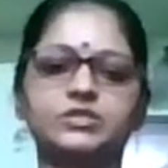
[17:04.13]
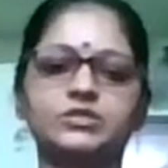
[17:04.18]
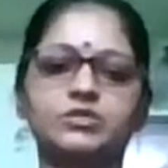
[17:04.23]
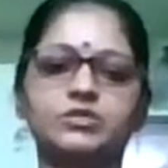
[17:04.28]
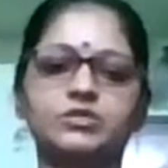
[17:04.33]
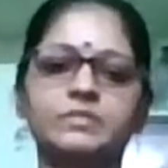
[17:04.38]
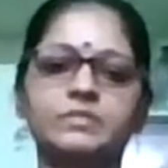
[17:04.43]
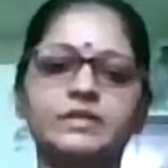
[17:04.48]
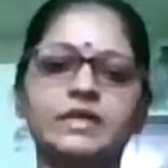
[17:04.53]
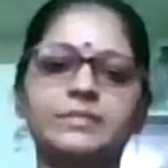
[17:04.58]

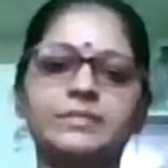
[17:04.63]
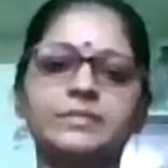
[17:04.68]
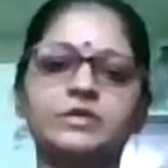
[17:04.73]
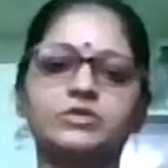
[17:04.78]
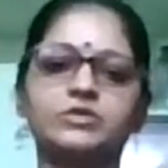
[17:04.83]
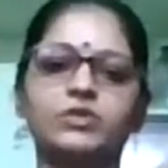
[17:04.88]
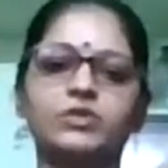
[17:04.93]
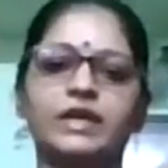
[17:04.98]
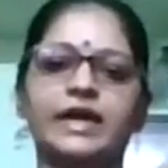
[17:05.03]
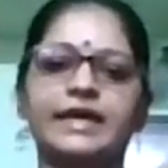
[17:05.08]
Don't keep it
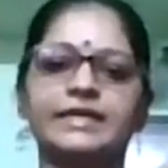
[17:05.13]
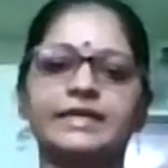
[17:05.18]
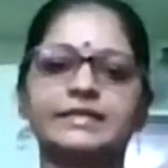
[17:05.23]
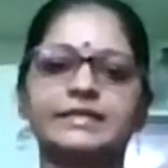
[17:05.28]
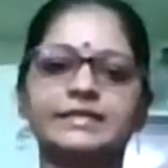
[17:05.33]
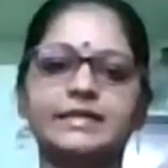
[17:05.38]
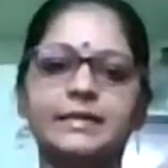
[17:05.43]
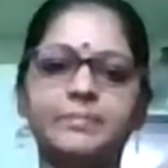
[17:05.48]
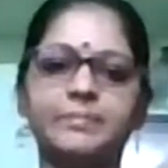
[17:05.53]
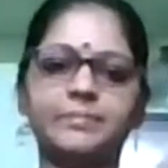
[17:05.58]
too light.
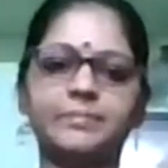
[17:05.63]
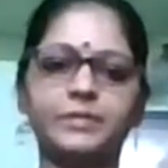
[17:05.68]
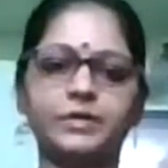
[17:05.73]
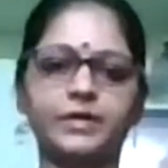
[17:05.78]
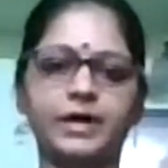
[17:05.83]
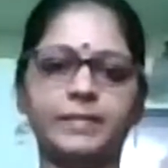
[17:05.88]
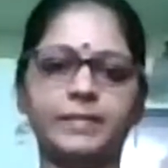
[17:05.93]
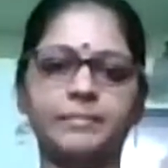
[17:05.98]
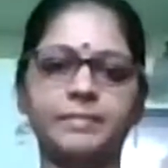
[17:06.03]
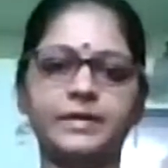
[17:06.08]
Cup your
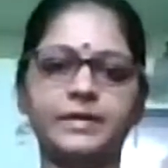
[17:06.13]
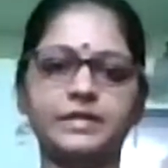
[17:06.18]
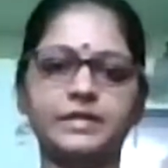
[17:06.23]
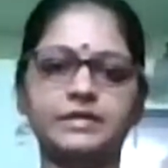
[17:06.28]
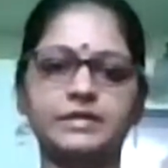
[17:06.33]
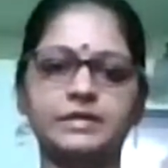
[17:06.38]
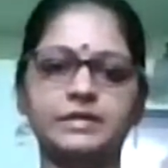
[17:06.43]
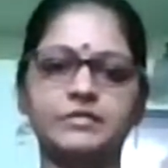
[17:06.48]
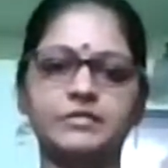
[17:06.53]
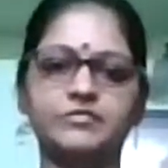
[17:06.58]
armpit.
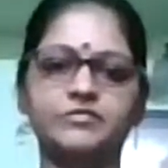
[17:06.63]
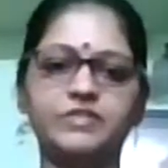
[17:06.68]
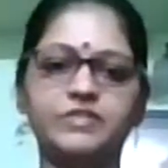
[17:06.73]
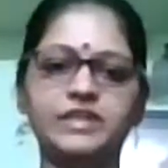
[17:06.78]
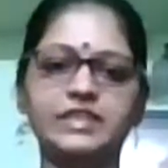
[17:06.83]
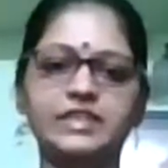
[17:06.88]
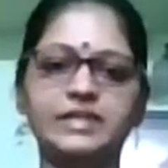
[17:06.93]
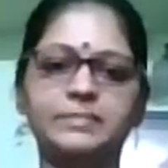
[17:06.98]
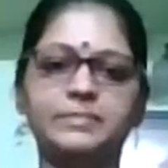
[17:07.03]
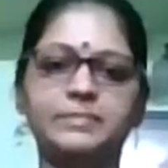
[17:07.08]

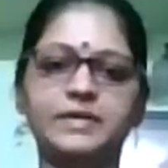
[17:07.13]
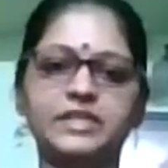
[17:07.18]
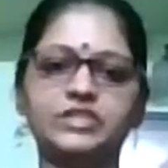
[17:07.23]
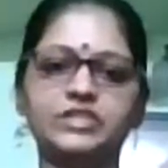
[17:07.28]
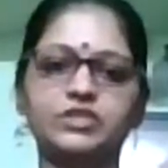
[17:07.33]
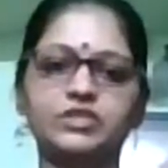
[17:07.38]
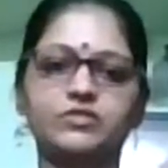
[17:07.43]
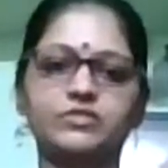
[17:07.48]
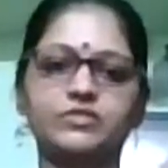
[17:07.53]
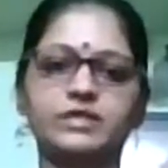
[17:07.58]
Feel that
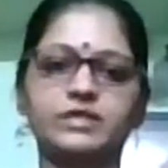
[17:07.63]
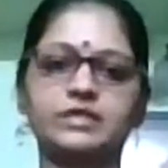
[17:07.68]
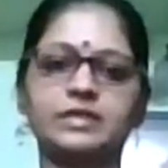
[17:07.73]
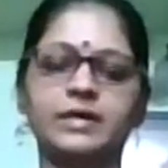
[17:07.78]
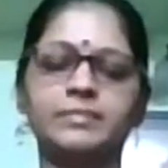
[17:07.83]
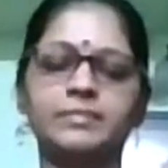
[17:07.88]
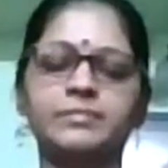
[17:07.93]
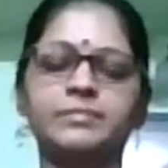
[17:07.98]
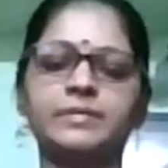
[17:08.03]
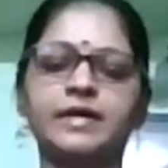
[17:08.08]
pressure of the
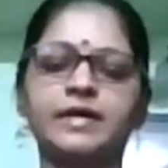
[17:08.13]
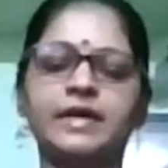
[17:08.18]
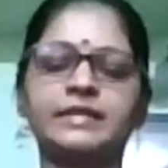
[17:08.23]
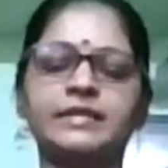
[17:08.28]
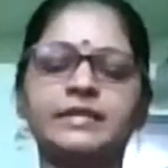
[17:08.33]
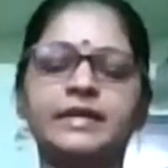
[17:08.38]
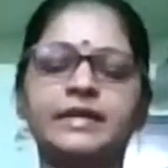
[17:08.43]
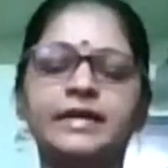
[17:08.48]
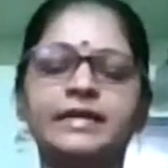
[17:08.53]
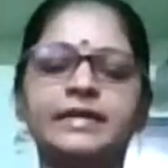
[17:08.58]
thumb and
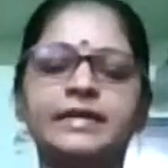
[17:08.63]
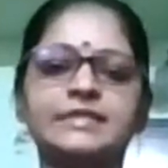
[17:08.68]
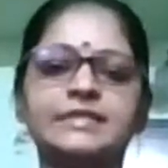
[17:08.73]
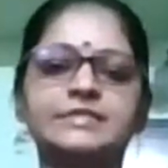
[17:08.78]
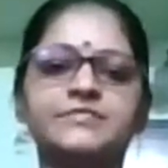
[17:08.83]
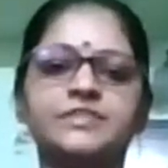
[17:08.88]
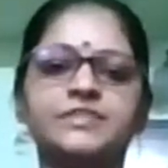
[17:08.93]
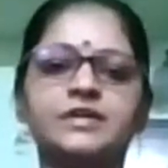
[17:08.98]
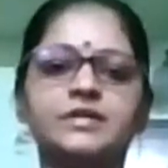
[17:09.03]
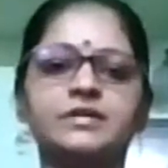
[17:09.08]
the index
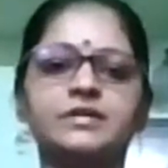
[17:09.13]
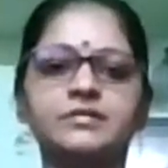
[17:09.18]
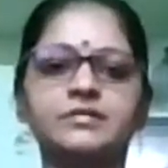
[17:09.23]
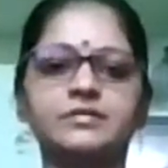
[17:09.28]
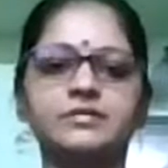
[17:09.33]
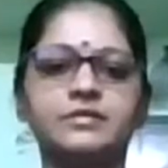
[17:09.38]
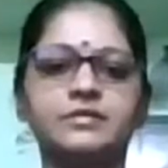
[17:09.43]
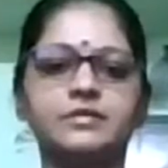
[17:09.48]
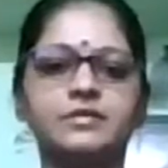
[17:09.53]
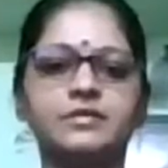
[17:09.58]
finger.
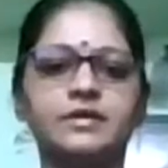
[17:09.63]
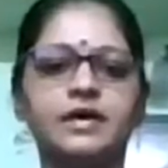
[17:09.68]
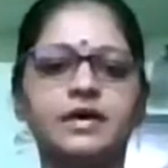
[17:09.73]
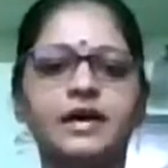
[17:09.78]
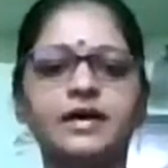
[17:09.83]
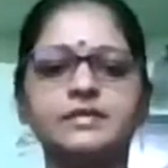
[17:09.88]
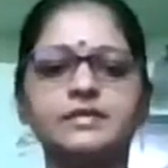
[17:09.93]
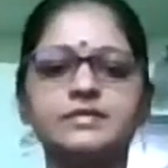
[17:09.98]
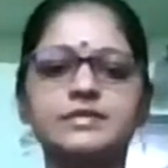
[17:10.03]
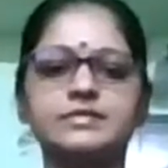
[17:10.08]

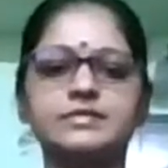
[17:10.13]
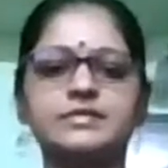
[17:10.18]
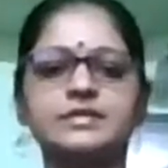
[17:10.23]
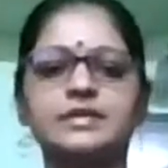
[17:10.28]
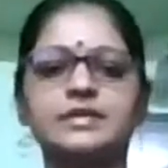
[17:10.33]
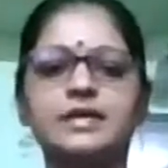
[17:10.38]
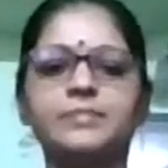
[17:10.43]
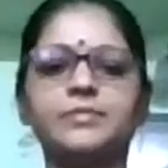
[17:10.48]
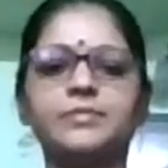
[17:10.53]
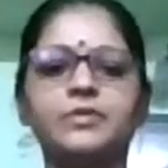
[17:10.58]
And just
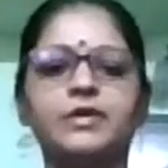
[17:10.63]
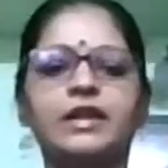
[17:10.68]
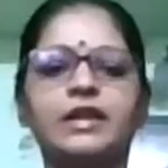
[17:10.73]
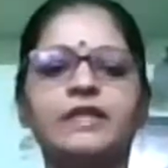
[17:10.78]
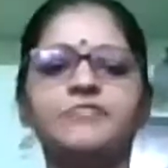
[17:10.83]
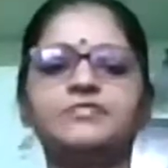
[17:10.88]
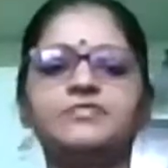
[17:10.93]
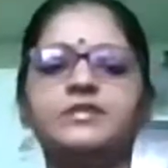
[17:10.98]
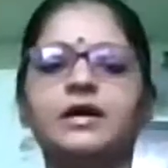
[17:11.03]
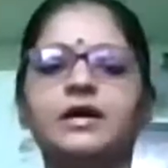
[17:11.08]
keep your
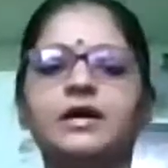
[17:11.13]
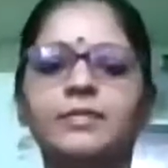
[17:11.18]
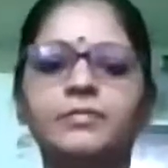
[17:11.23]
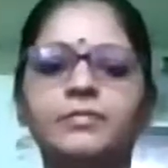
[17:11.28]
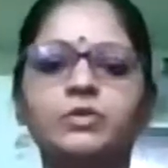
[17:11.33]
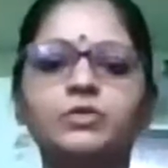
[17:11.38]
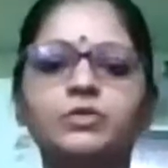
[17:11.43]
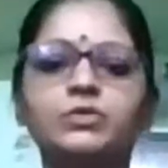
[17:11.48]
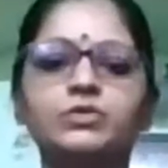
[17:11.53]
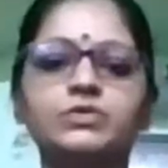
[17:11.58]
left
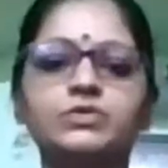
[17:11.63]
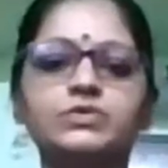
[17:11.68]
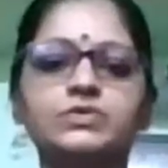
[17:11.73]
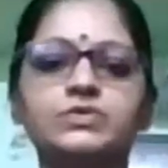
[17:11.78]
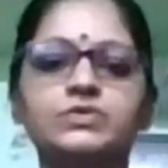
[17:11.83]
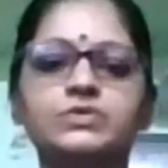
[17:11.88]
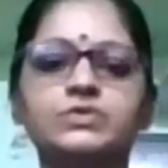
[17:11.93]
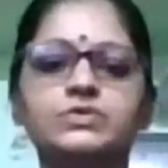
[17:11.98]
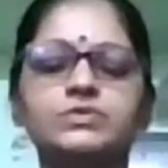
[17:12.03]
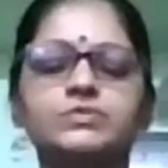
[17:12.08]
arm
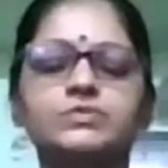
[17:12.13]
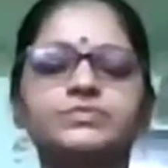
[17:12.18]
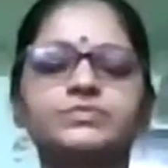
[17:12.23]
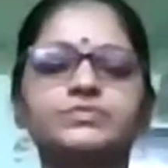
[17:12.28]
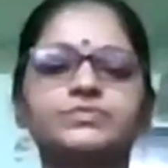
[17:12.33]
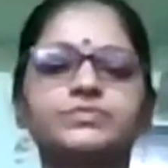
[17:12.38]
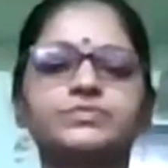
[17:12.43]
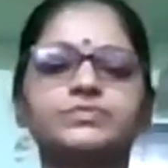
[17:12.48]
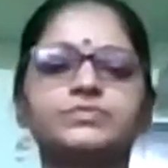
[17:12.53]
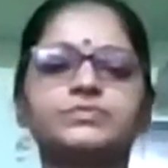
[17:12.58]
loose
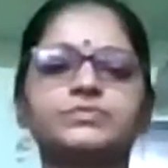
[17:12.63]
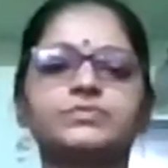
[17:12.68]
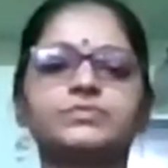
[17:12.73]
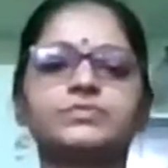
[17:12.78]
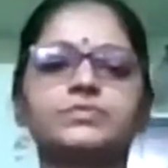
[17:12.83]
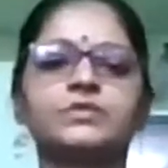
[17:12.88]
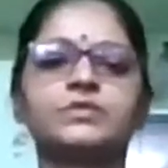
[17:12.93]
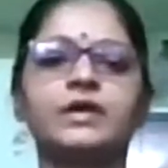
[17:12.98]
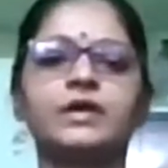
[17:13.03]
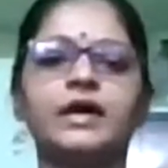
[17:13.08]

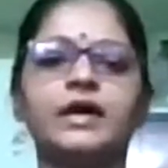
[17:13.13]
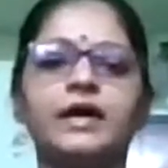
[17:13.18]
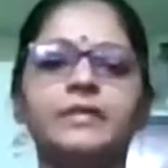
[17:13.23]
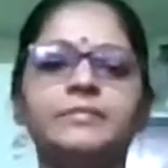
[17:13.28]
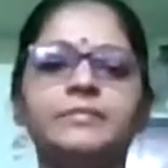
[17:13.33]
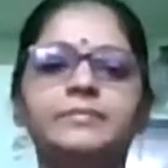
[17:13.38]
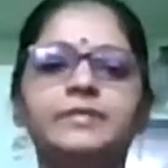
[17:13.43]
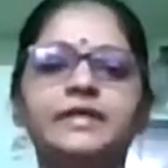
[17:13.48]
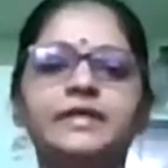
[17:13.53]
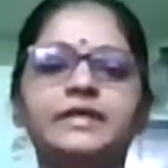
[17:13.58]

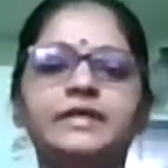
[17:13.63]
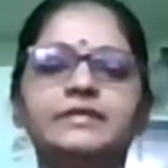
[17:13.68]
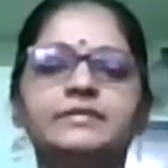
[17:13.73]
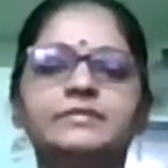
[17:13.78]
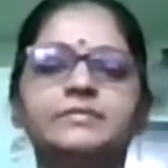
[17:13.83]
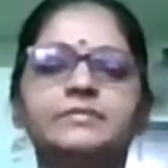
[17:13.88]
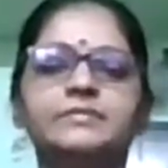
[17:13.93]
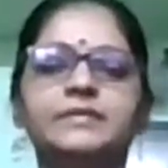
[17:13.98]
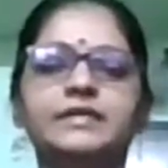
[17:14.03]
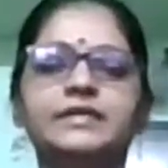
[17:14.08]
and breathe.
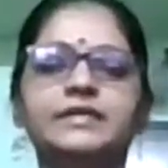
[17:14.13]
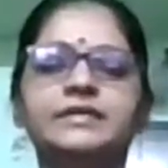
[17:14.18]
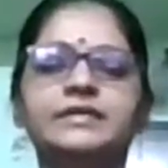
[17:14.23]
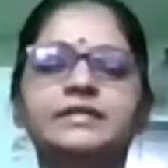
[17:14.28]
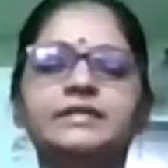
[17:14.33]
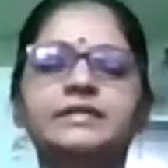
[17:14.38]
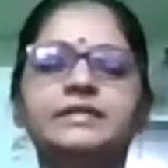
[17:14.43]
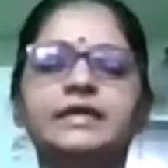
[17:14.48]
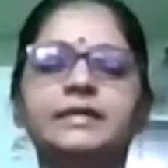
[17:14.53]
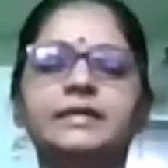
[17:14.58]
Breathe
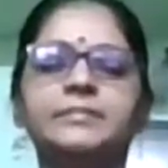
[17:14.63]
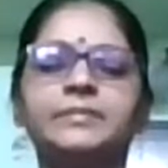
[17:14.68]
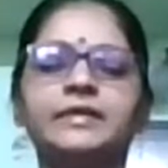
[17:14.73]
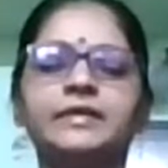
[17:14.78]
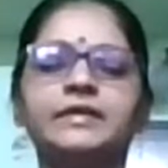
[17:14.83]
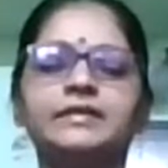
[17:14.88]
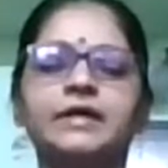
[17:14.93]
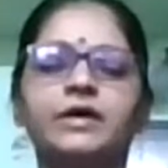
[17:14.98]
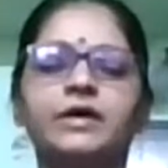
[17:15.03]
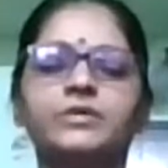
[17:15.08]
in and
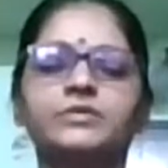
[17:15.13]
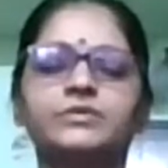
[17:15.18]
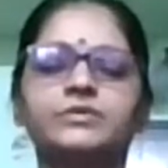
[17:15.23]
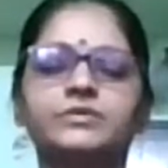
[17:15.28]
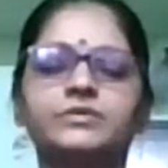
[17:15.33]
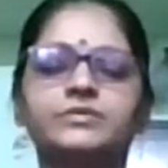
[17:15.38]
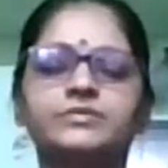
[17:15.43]
breathe out.